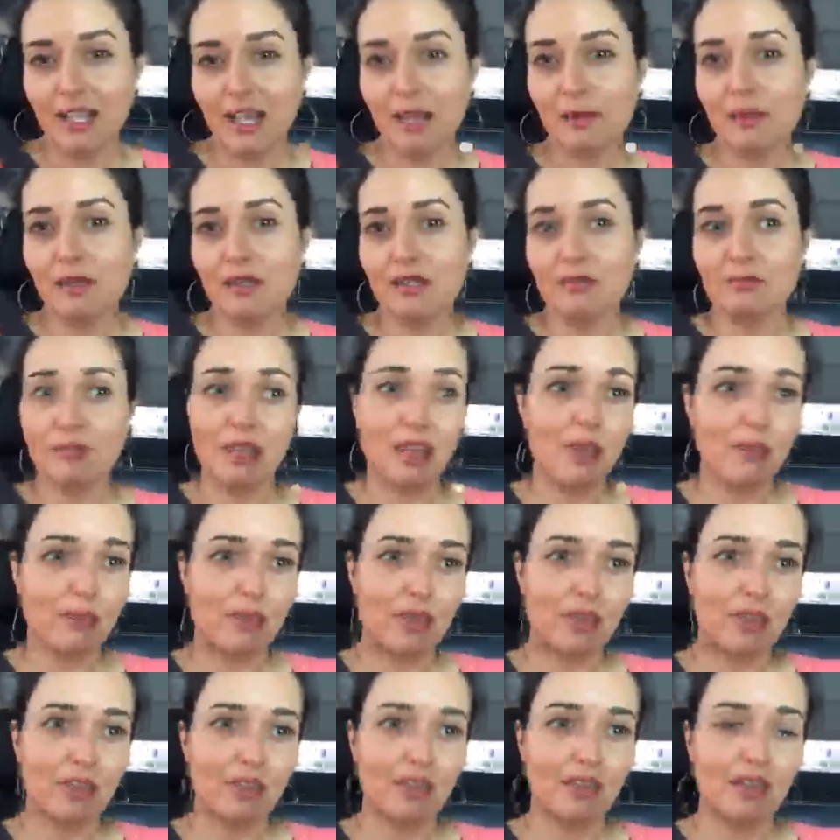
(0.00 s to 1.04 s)
I mean,
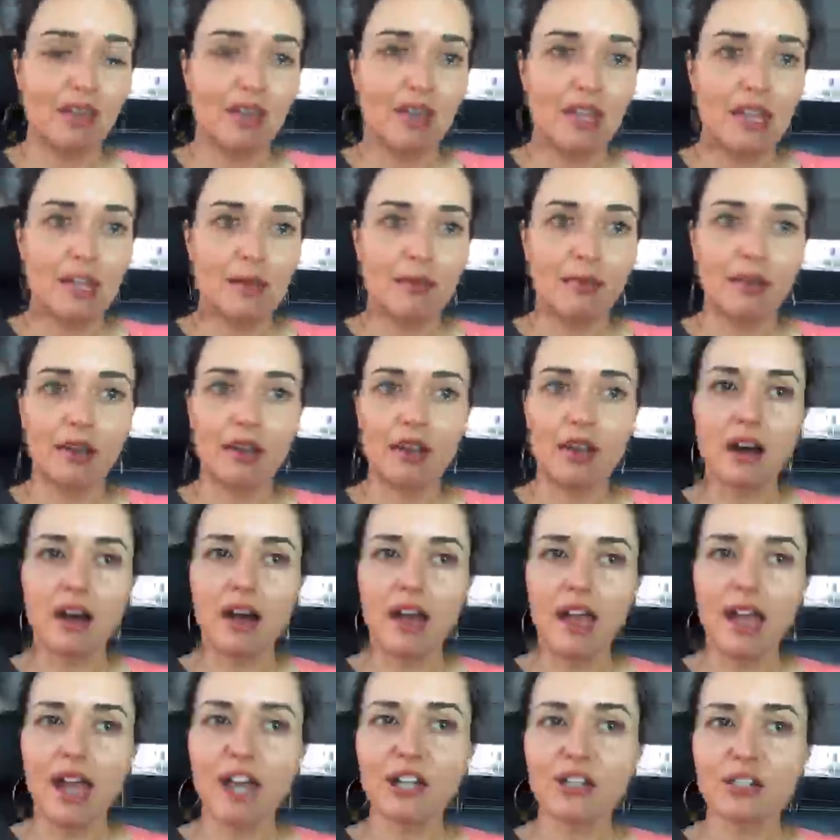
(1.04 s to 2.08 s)
maybe. But
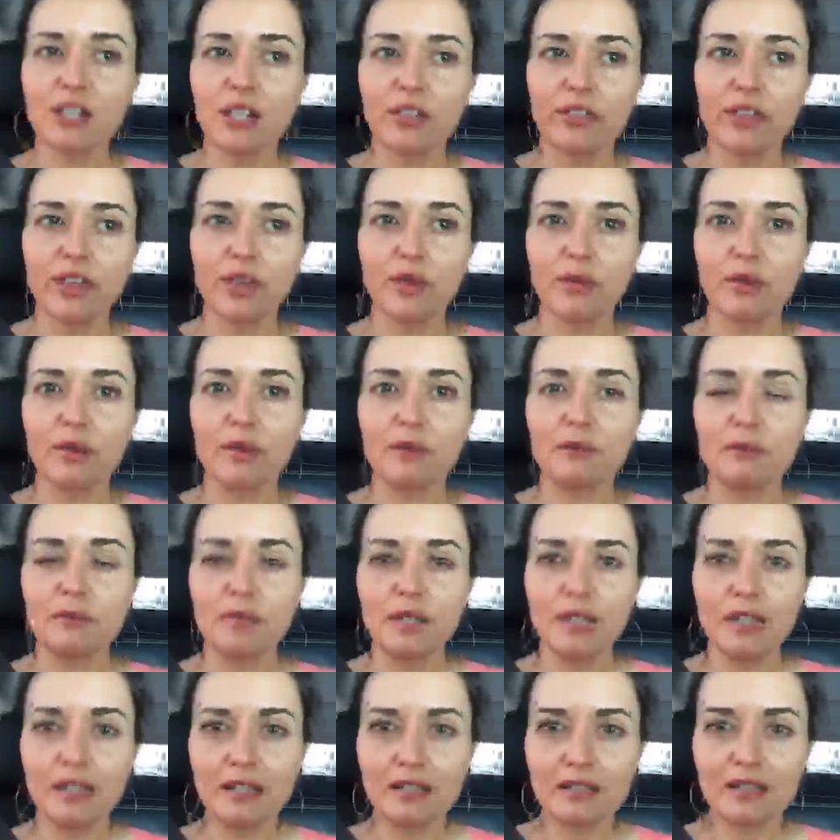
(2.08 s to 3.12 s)
I actually think what it
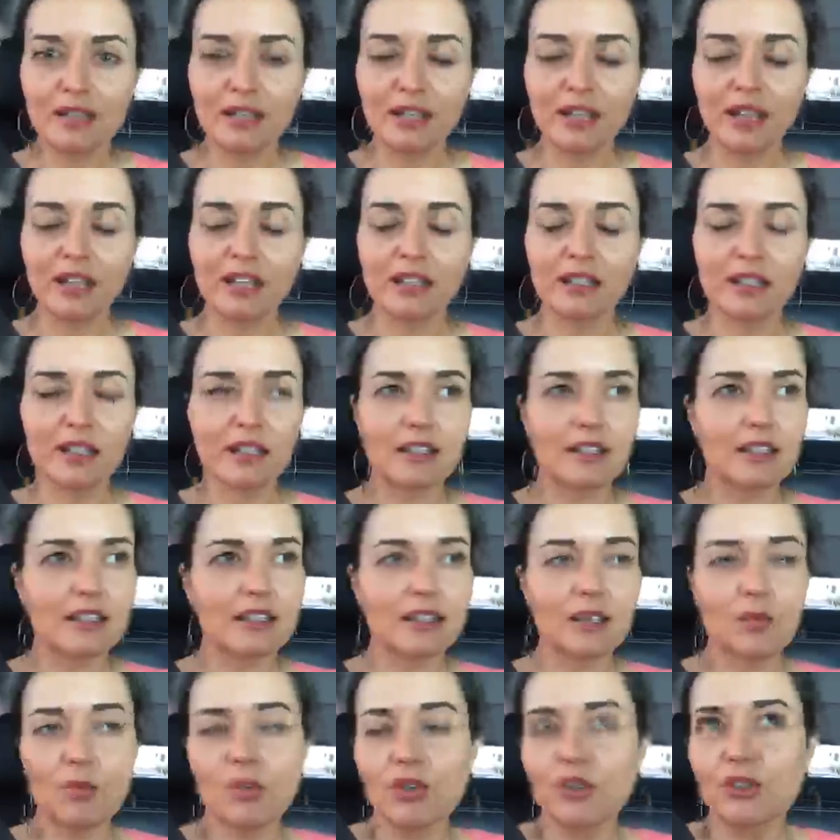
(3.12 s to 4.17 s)
means, and
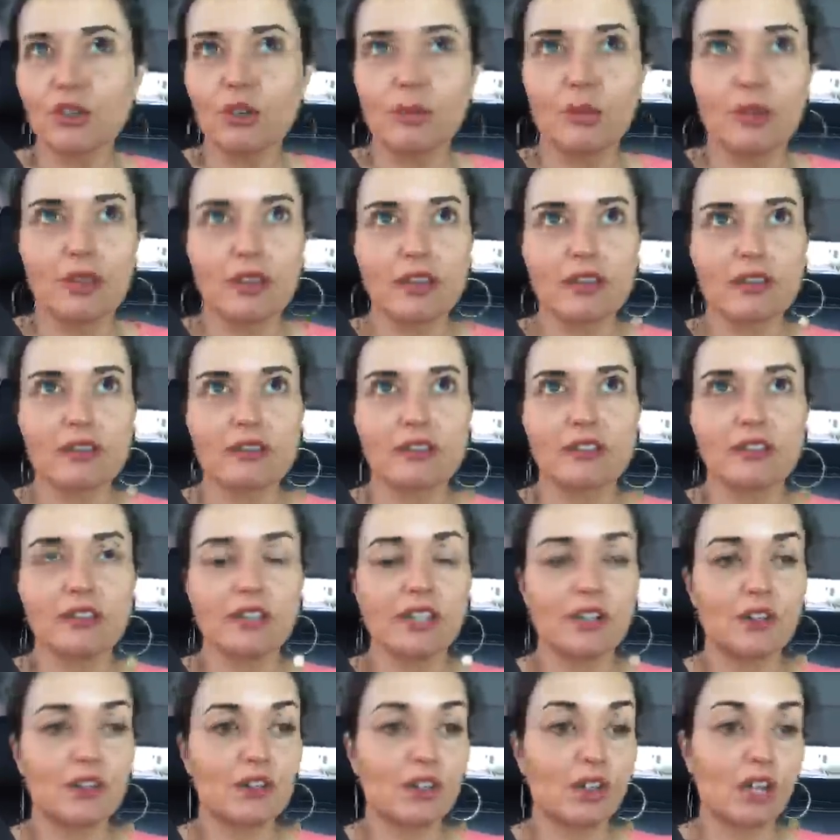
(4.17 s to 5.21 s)
someone told me this
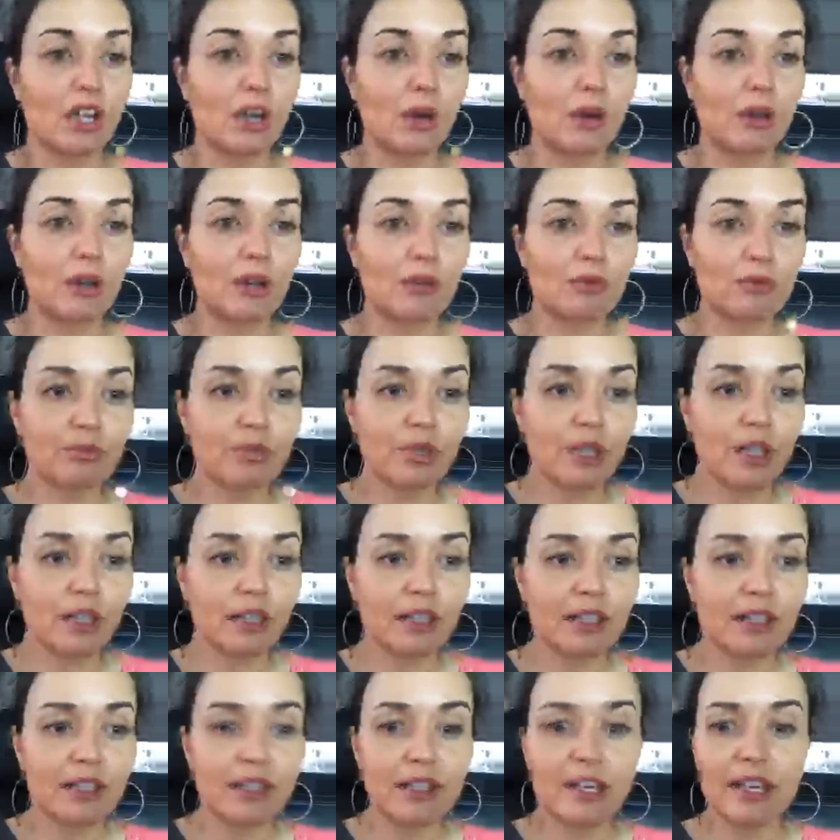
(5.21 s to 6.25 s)
years ago, and it
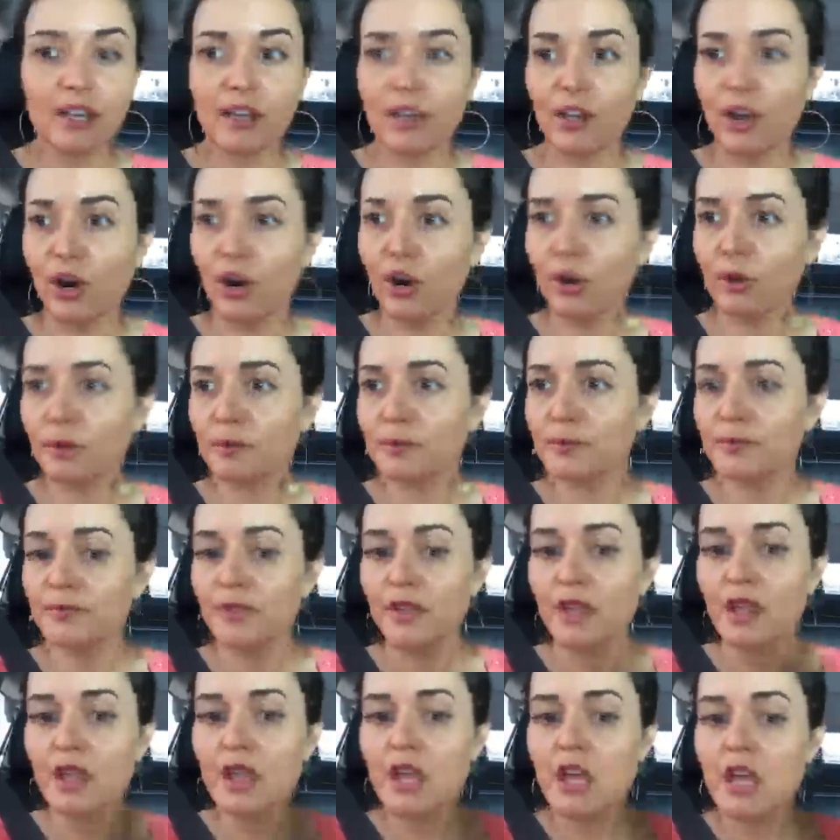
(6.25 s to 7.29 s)
really hit home,
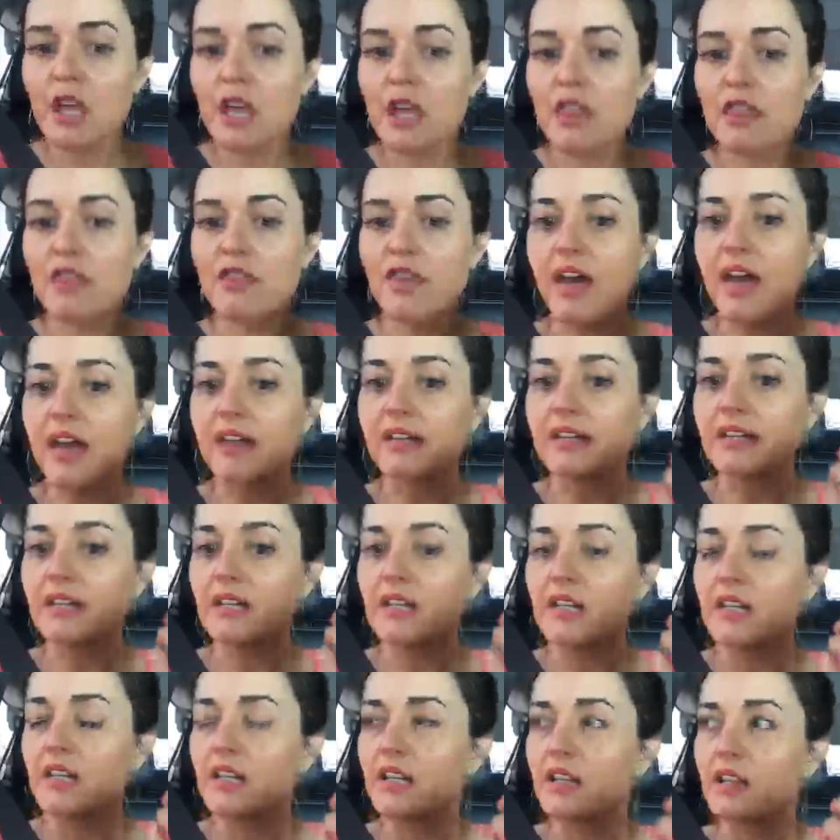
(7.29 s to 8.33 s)
that